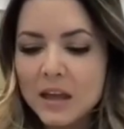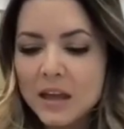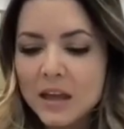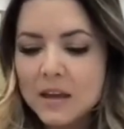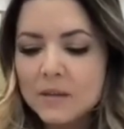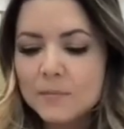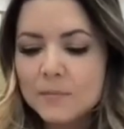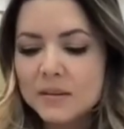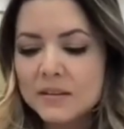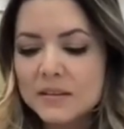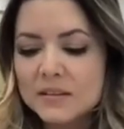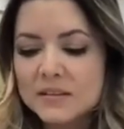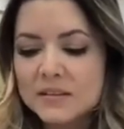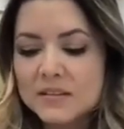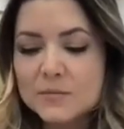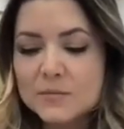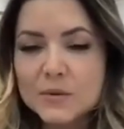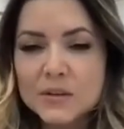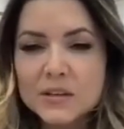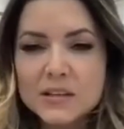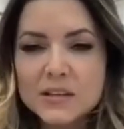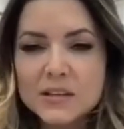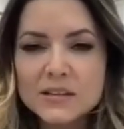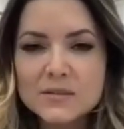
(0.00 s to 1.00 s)
but this is
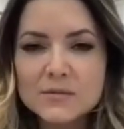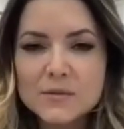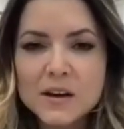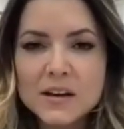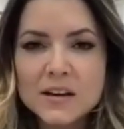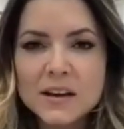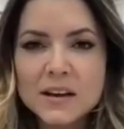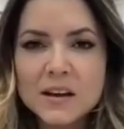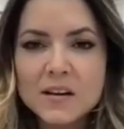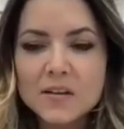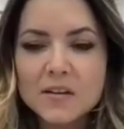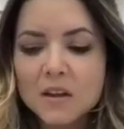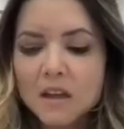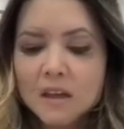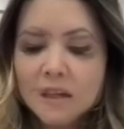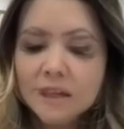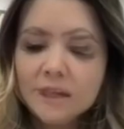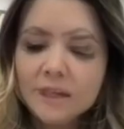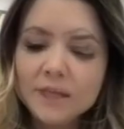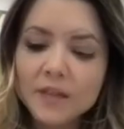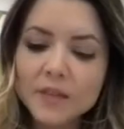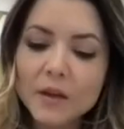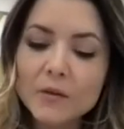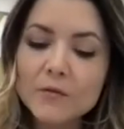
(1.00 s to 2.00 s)
what it is right now.
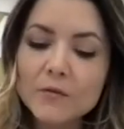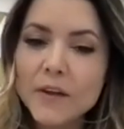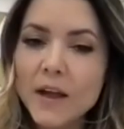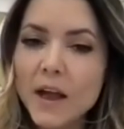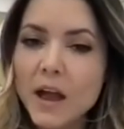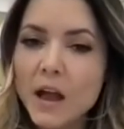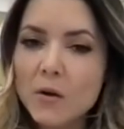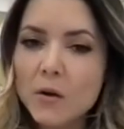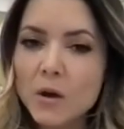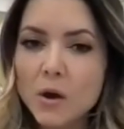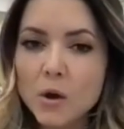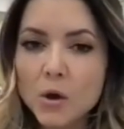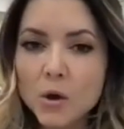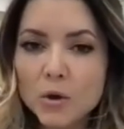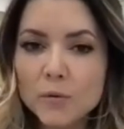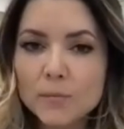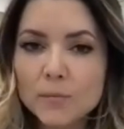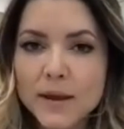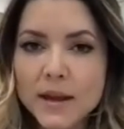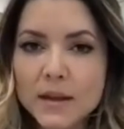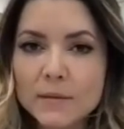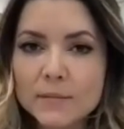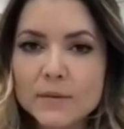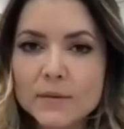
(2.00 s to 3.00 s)
For our Oh
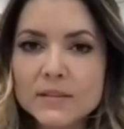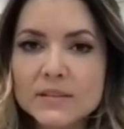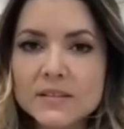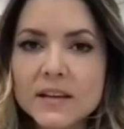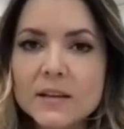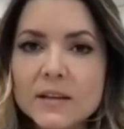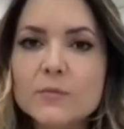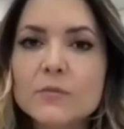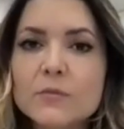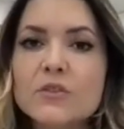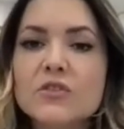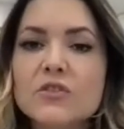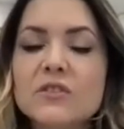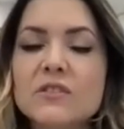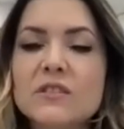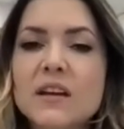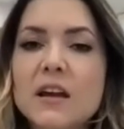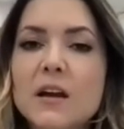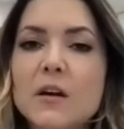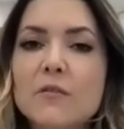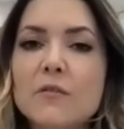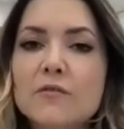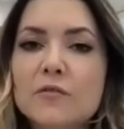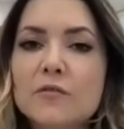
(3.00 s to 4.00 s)
Baby set, which is
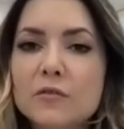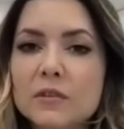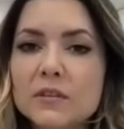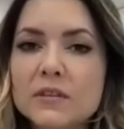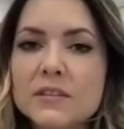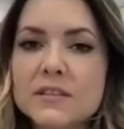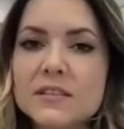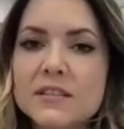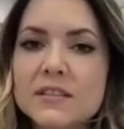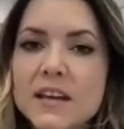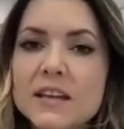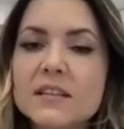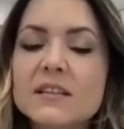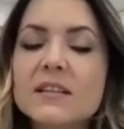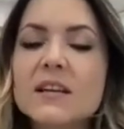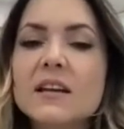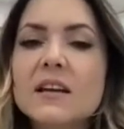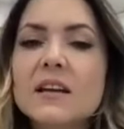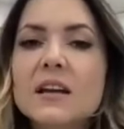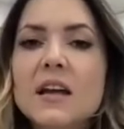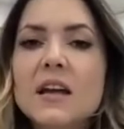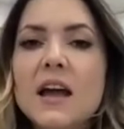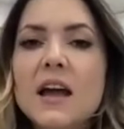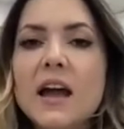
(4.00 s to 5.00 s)
our fullest set,
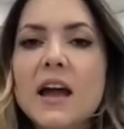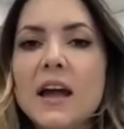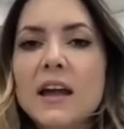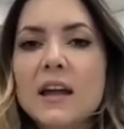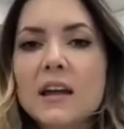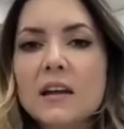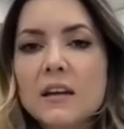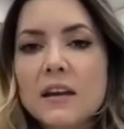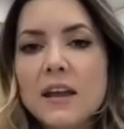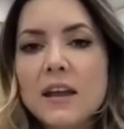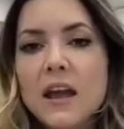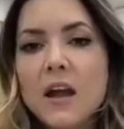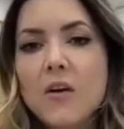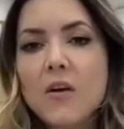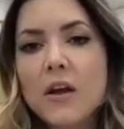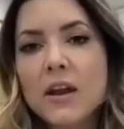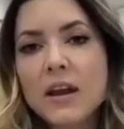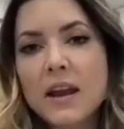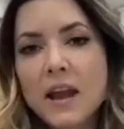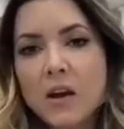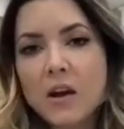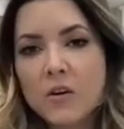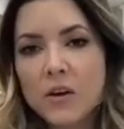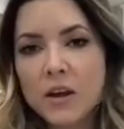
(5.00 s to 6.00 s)
I allow an
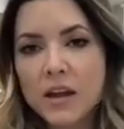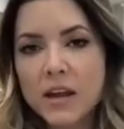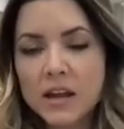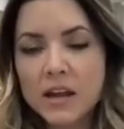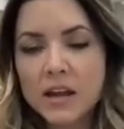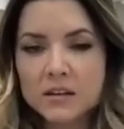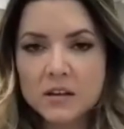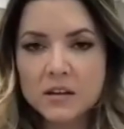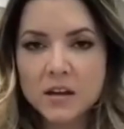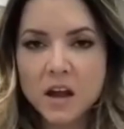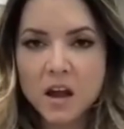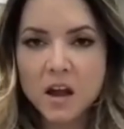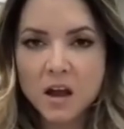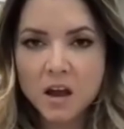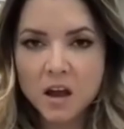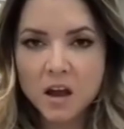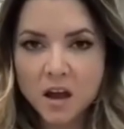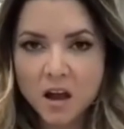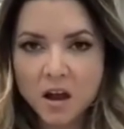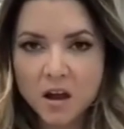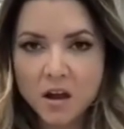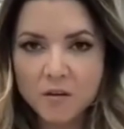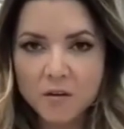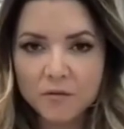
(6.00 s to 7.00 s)
hour and a
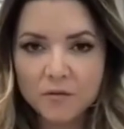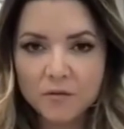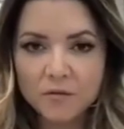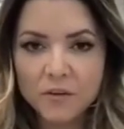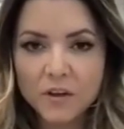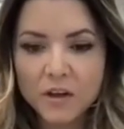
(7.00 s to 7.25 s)
half.